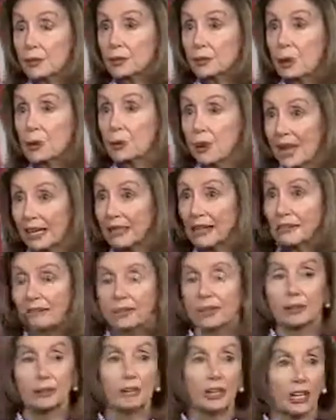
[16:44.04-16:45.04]

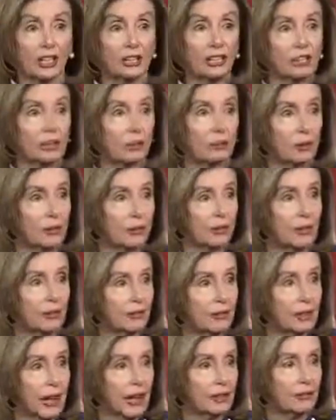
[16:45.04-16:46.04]
benefit America's working
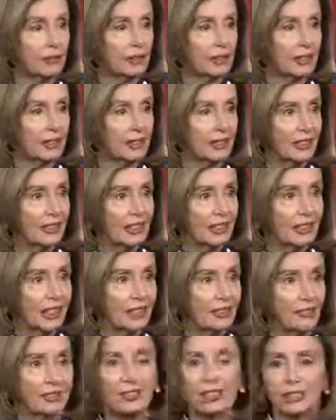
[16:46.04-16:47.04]
families.
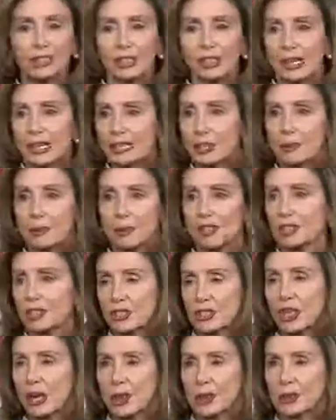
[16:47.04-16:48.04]
And Richie has been a
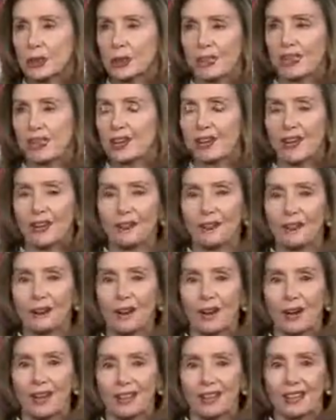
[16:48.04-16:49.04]
champion in that
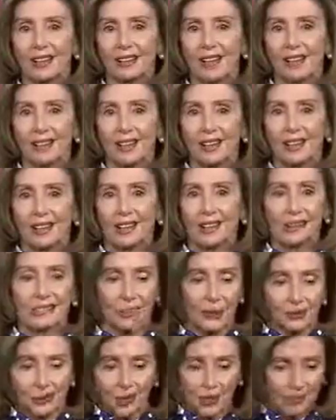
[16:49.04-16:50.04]
regard. I
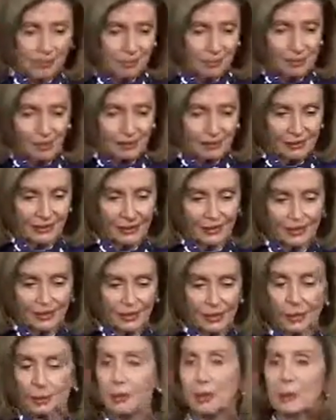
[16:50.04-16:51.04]

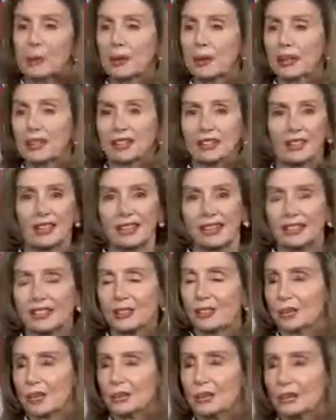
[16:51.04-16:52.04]
couldn't be prouder than
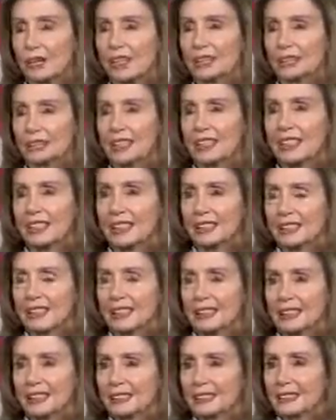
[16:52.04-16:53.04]
to
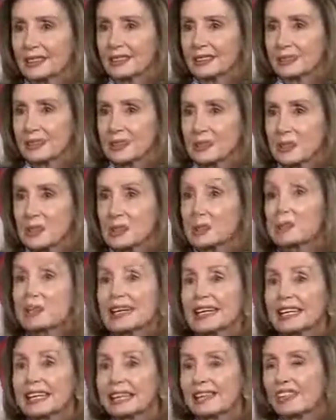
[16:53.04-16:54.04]

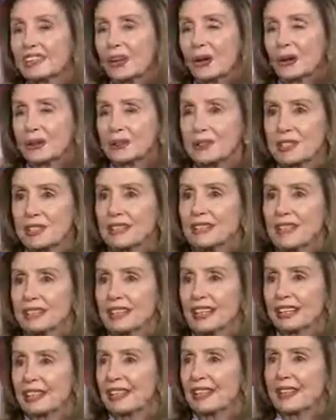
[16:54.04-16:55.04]
speak in terms of
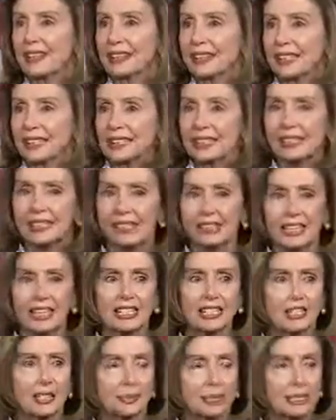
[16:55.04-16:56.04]
the things that he
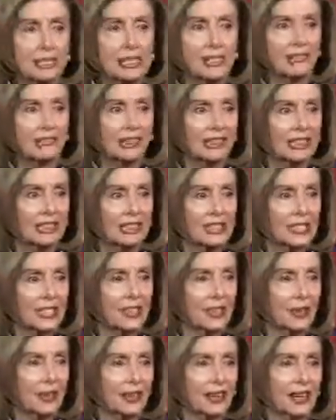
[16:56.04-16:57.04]
has specifically
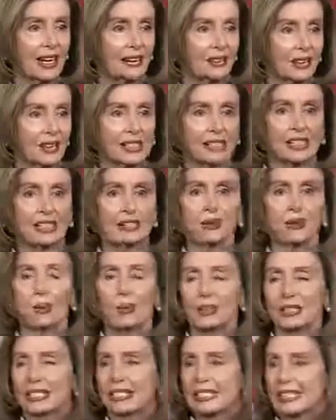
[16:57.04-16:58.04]
done that I have seen
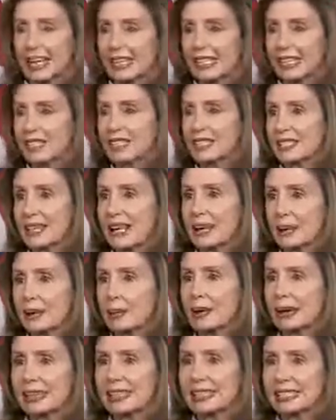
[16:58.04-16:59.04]
on a day-to-day
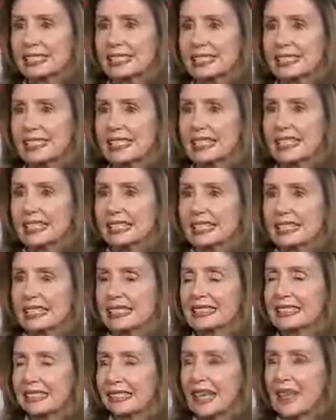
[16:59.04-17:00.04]
basis
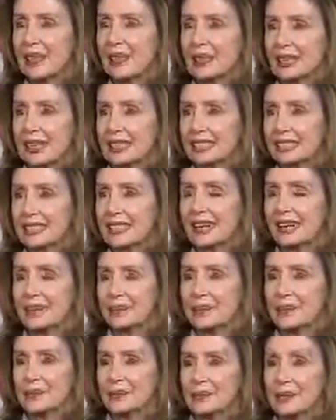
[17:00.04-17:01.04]
to get things
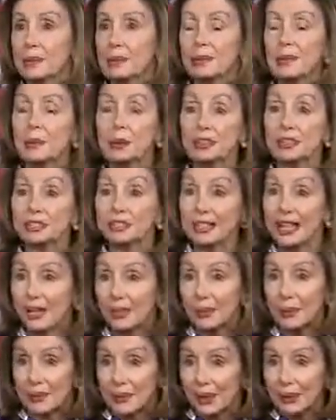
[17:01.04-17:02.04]
done. People will say
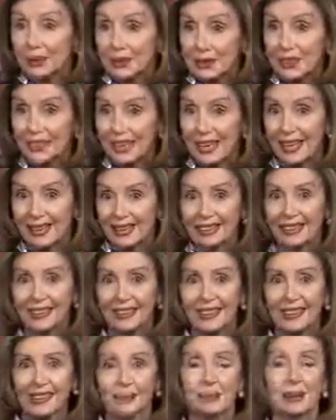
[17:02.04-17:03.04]
what they will say,
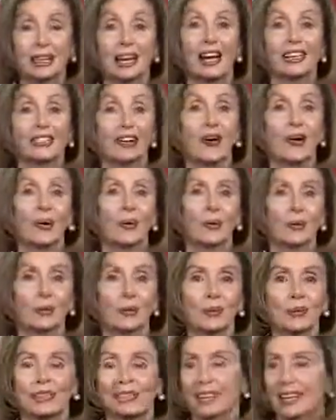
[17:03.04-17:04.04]
but I know
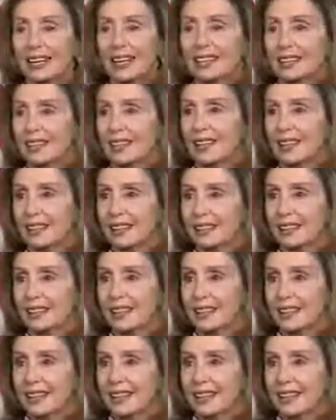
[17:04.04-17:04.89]
what he has done,